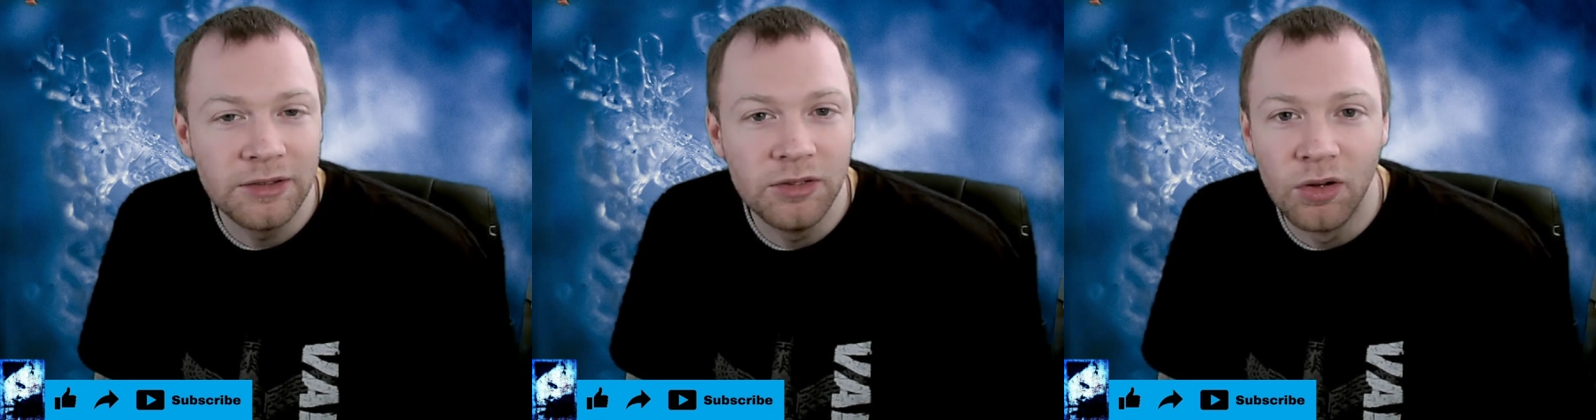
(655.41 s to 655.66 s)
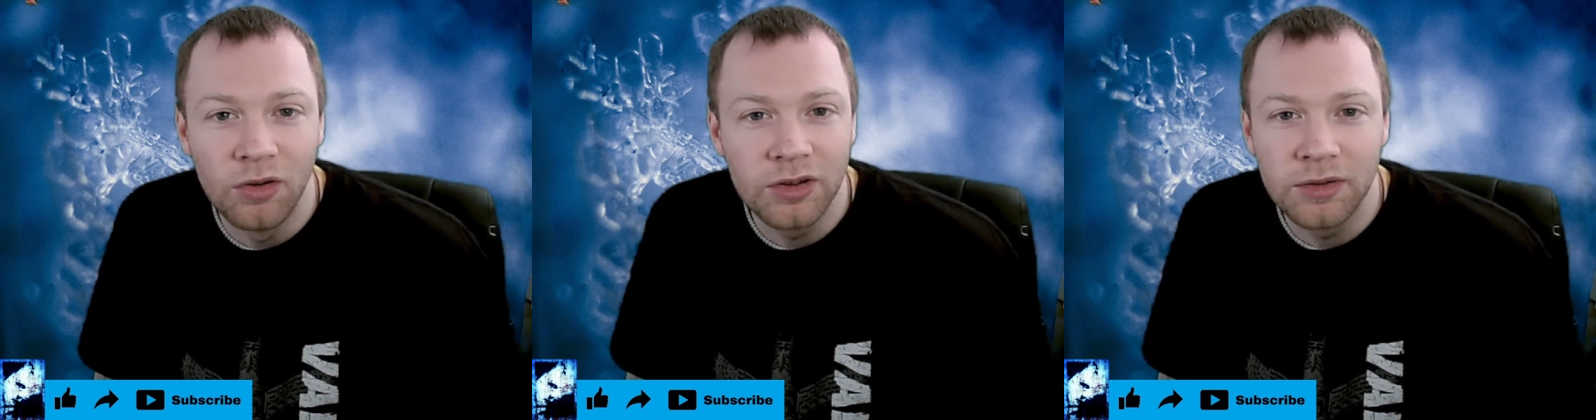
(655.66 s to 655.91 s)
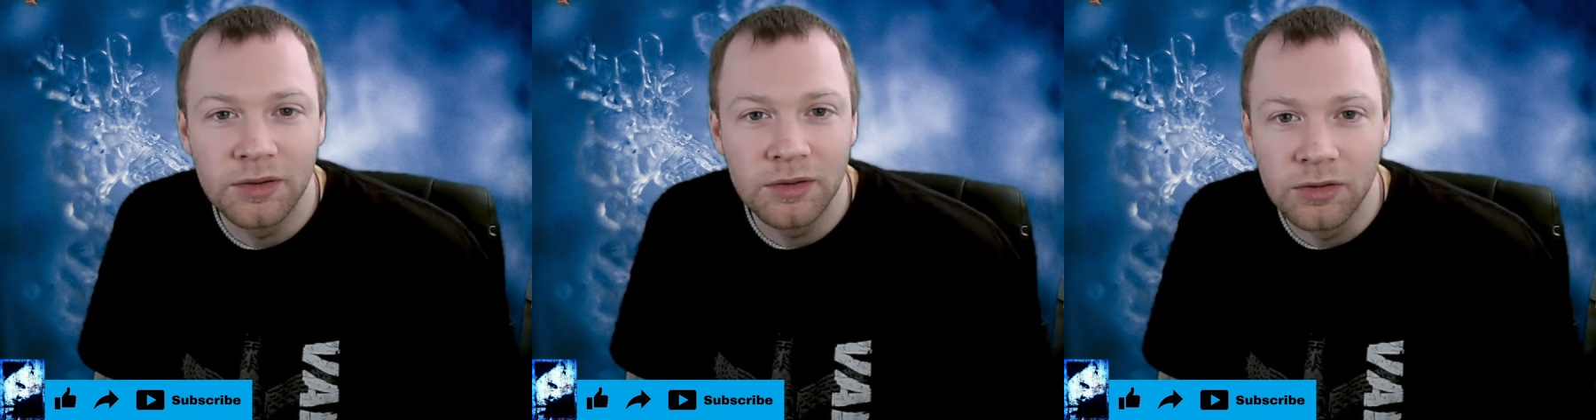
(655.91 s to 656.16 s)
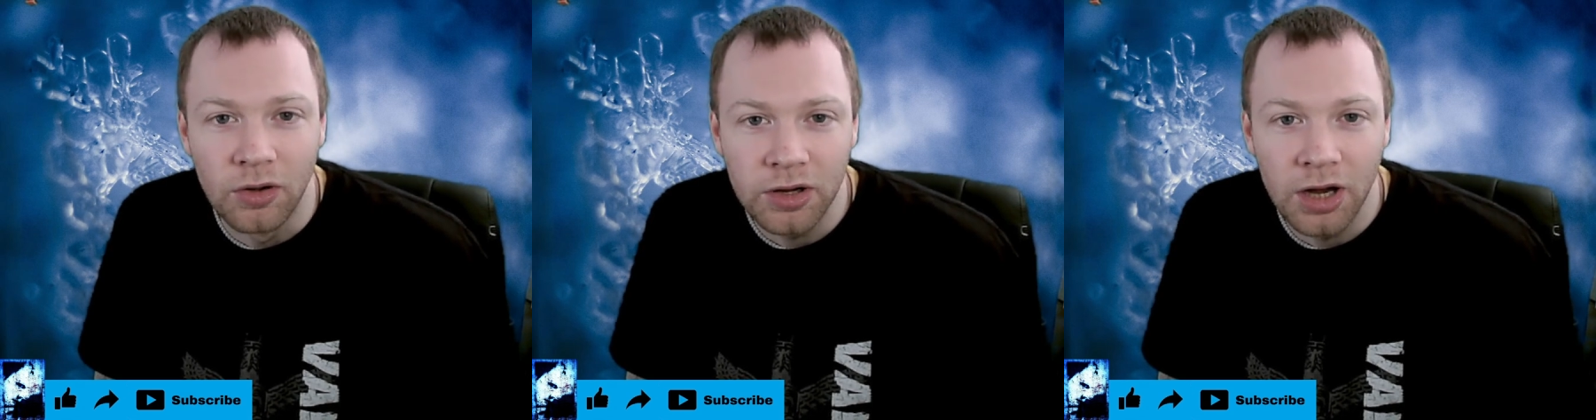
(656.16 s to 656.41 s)
not
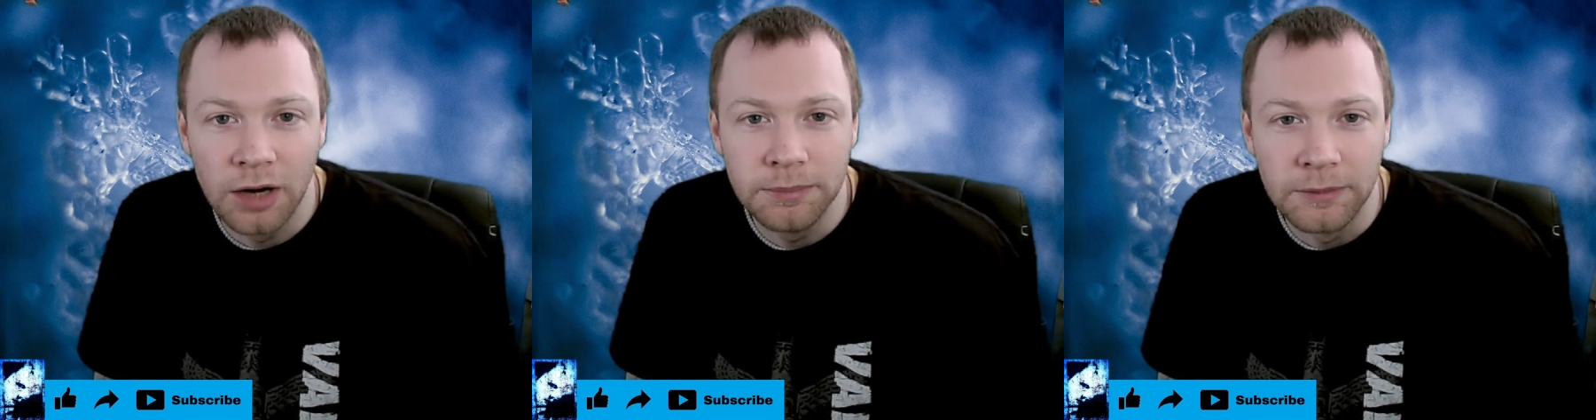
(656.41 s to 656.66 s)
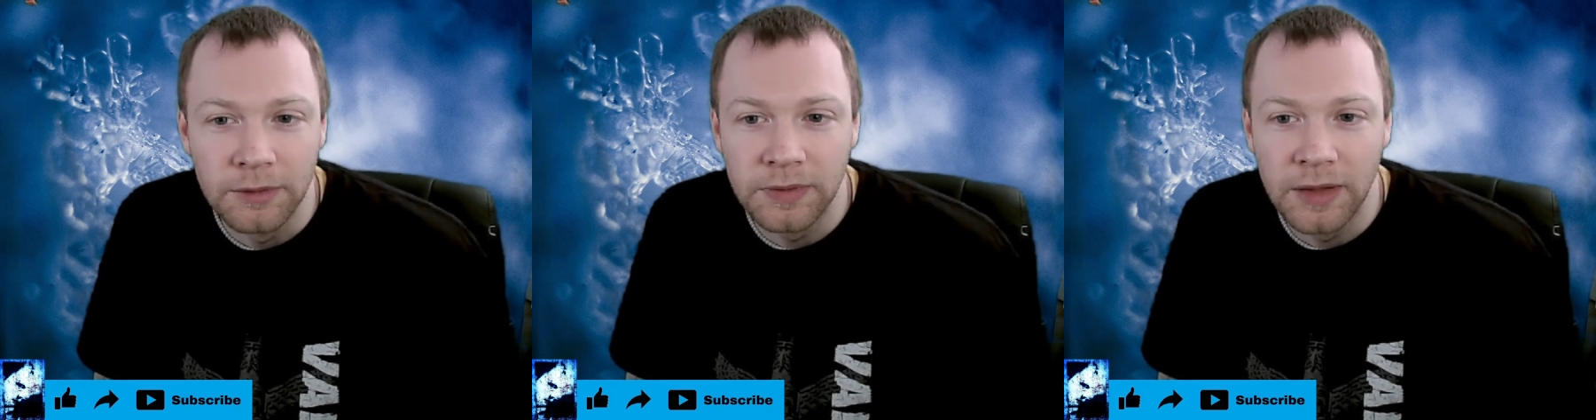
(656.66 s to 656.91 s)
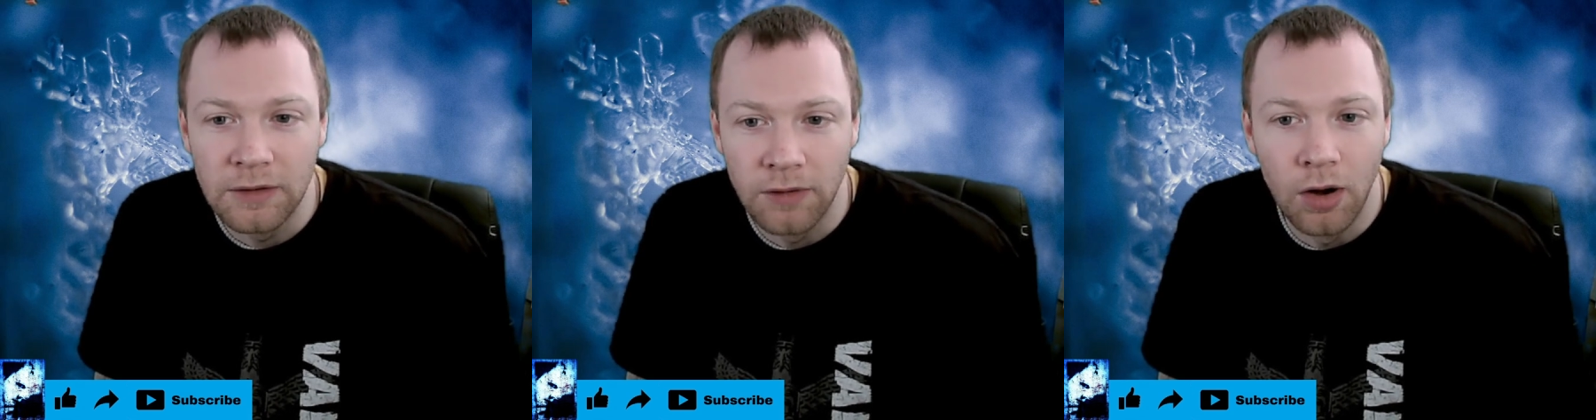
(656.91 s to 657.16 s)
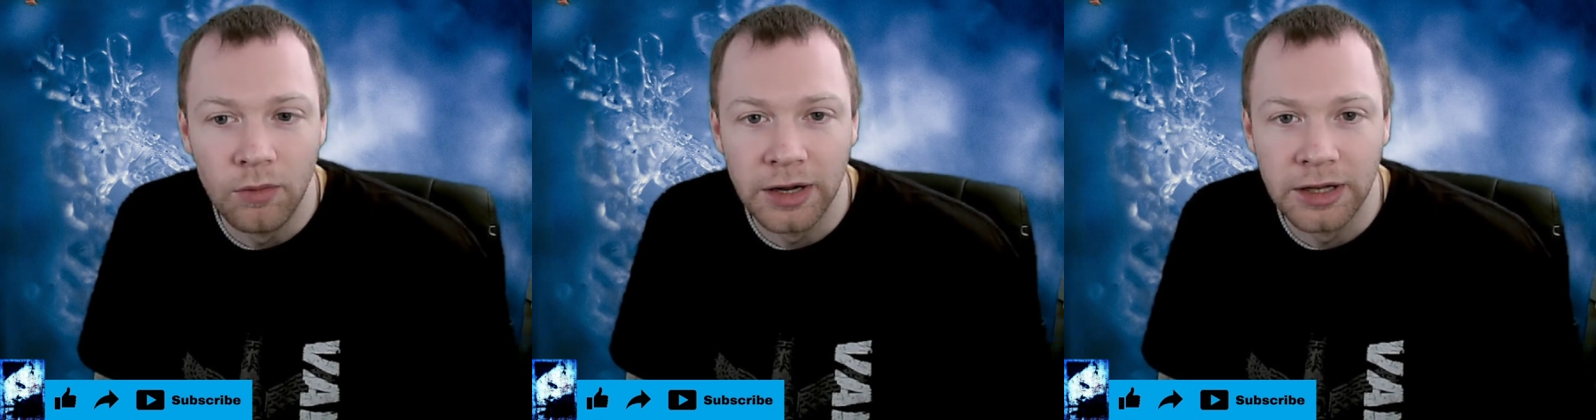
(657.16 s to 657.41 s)
not coping with their
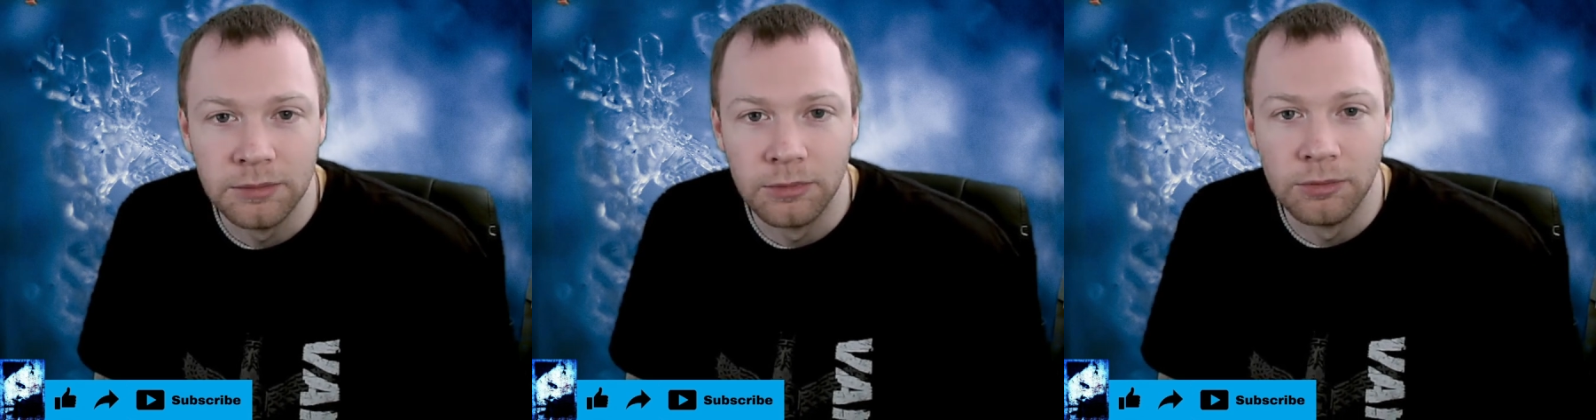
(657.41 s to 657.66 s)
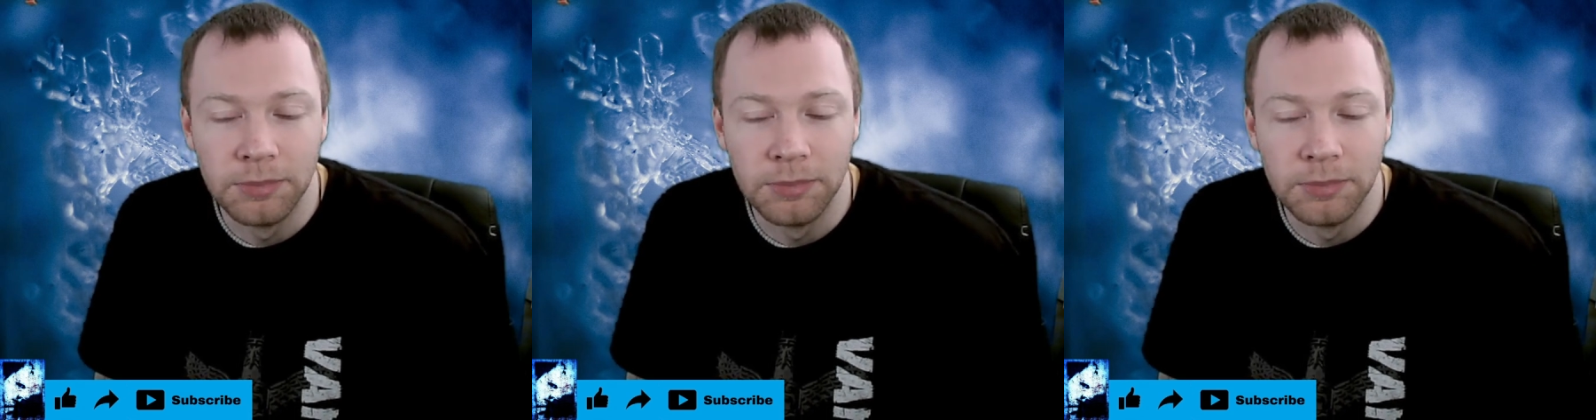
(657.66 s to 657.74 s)
role anymore.